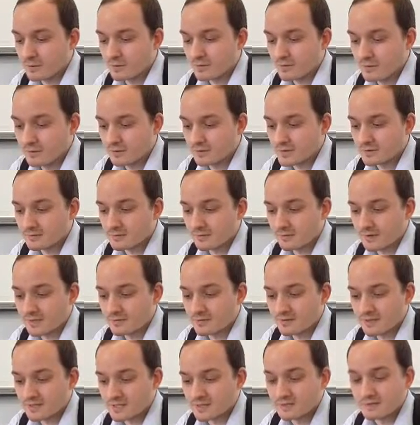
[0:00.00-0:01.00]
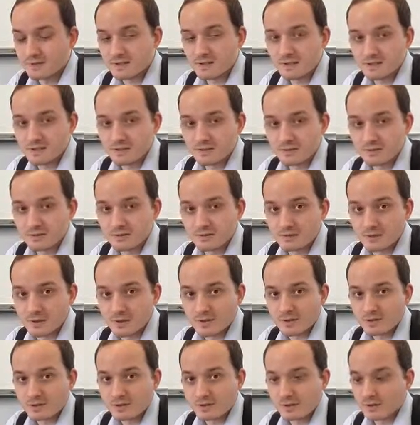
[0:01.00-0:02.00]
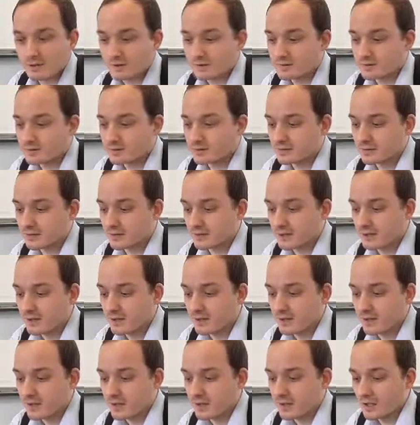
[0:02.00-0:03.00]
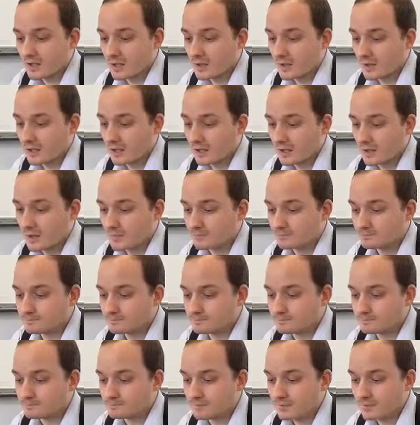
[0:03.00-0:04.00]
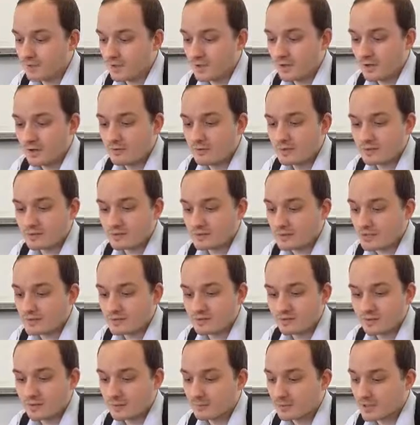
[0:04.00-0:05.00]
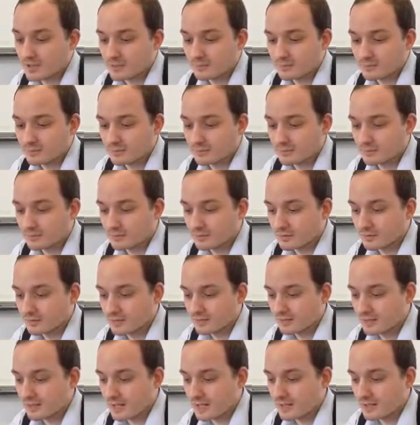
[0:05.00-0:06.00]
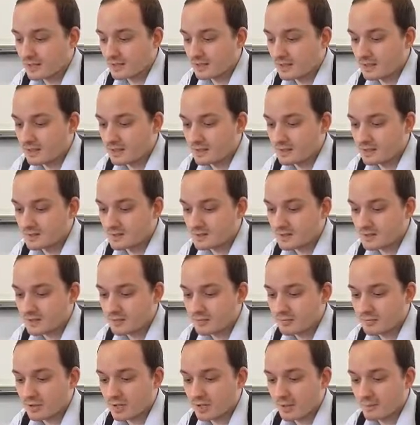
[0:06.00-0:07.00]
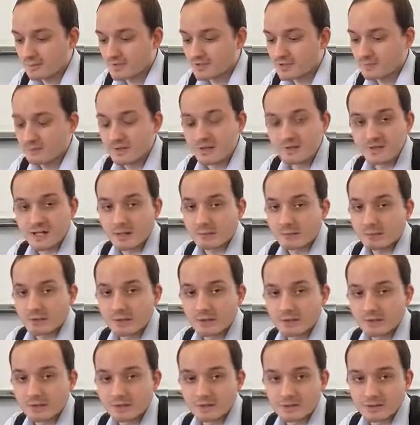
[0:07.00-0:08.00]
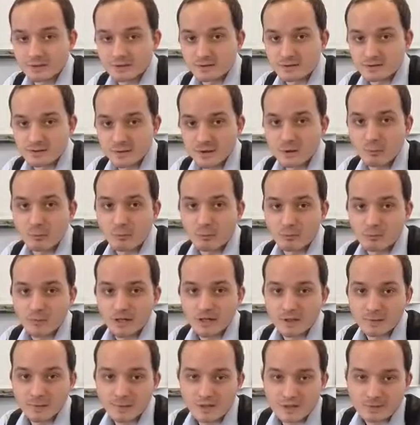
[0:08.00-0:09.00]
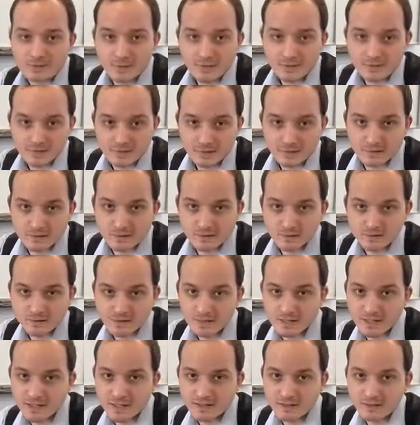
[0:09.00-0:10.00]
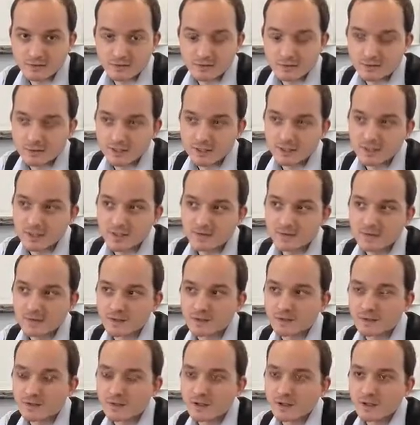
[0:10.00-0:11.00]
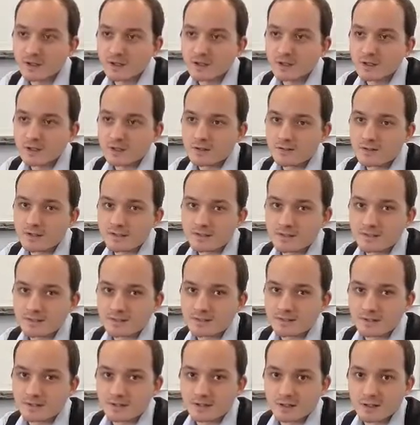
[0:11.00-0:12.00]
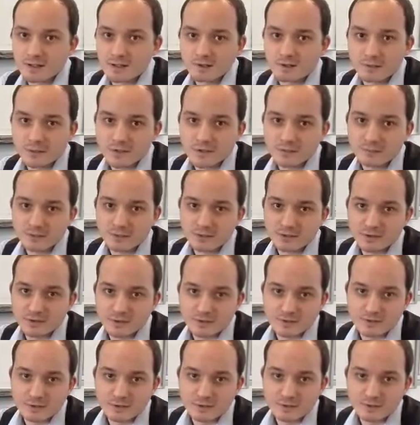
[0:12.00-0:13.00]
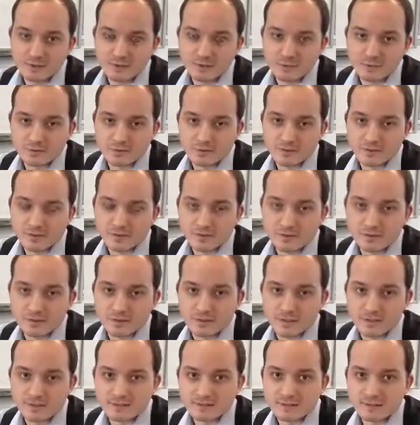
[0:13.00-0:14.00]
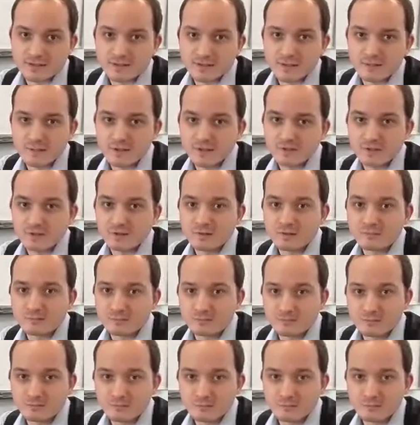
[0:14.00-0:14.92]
good use of a range of activities, use of question and answering. The only suggestion I would give on that is perhaps some example questions. What might you expect to ask? Again, thinking that this is a document that it's not just going to necessarily be used